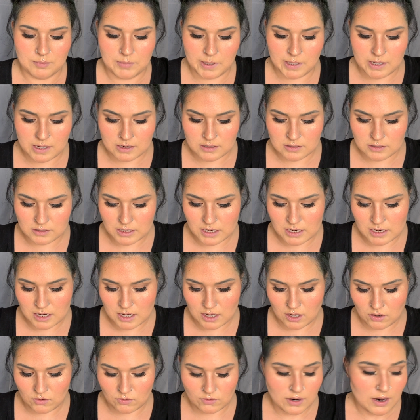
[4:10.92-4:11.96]
because, you
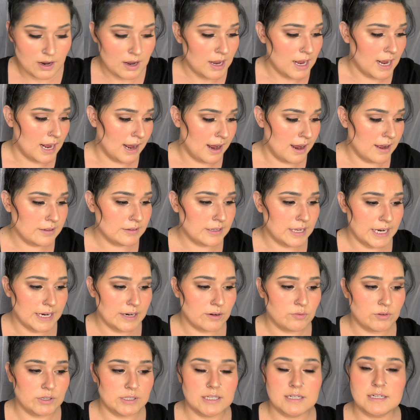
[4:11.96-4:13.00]
know, I
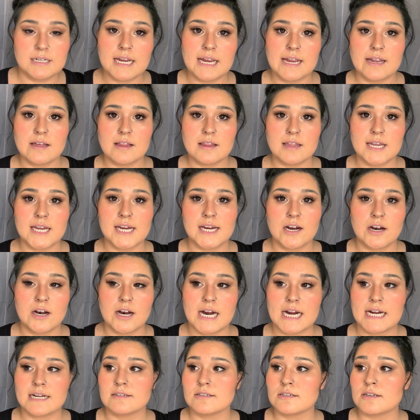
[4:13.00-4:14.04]
like really dangly
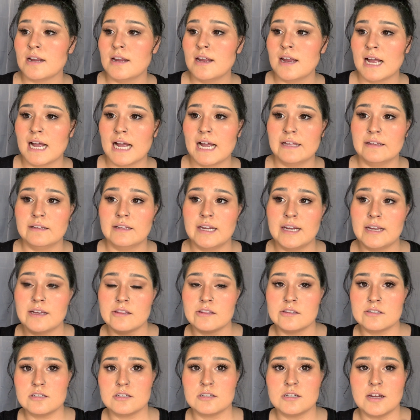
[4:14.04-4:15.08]
earrings. I like
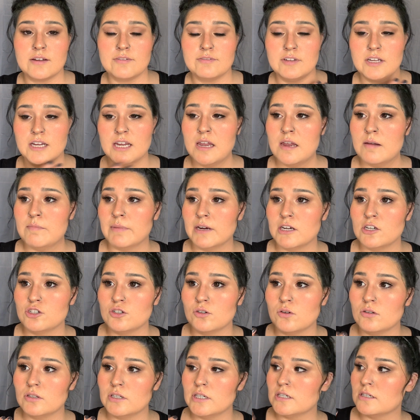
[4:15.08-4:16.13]
stuff to hit my
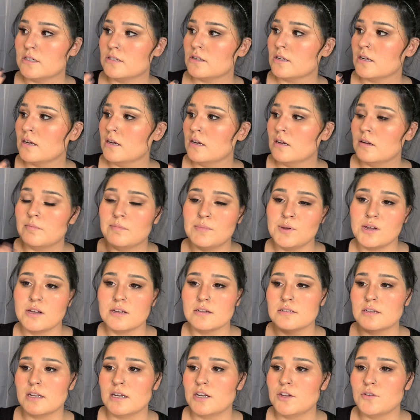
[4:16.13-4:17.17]
shoulders
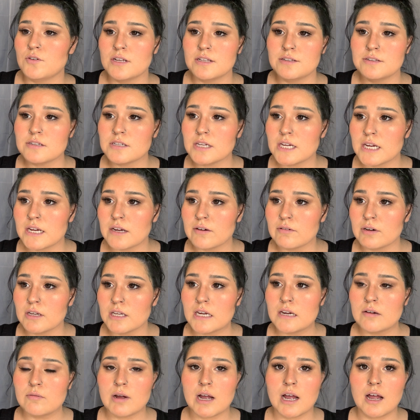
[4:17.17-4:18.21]
because then you can see it
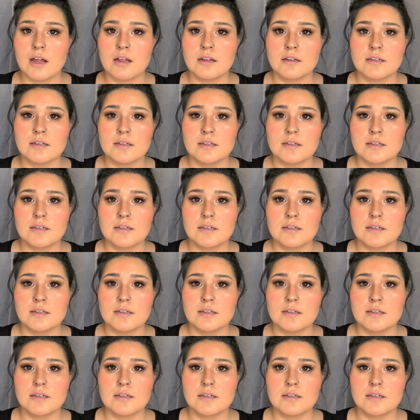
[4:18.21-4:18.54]
really well.